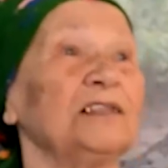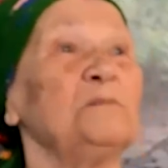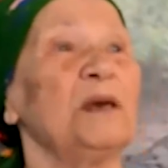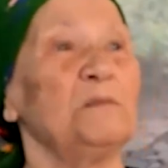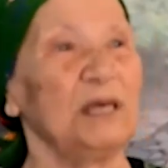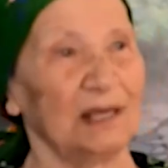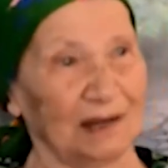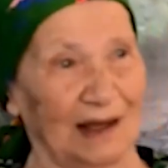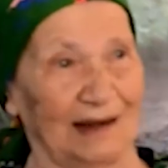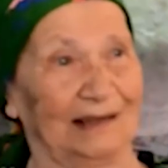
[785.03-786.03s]
and I will be
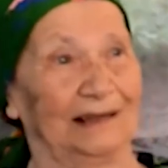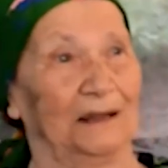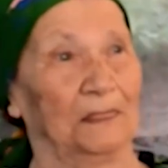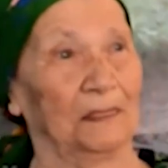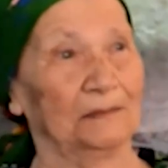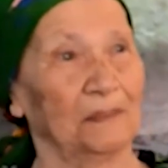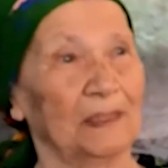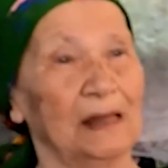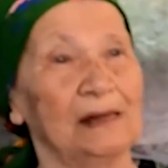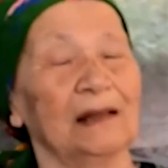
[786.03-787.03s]
the buttons on
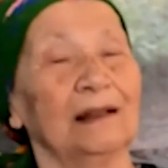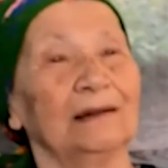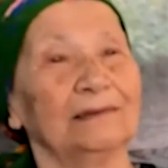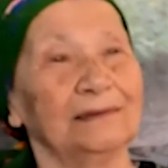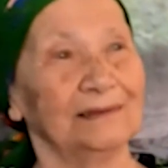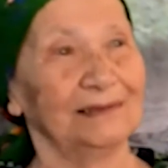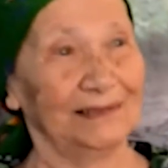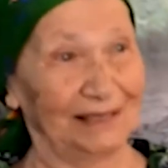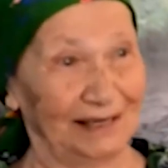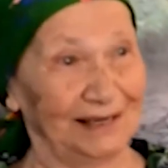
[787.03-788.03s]
it.
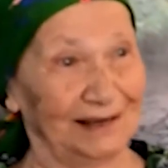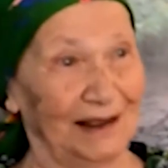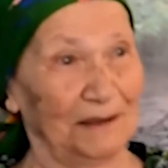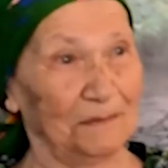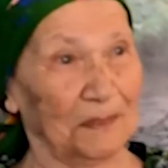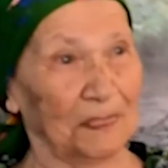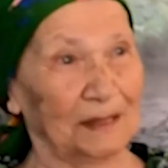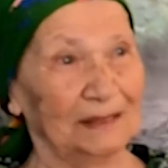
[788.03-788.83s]
With love.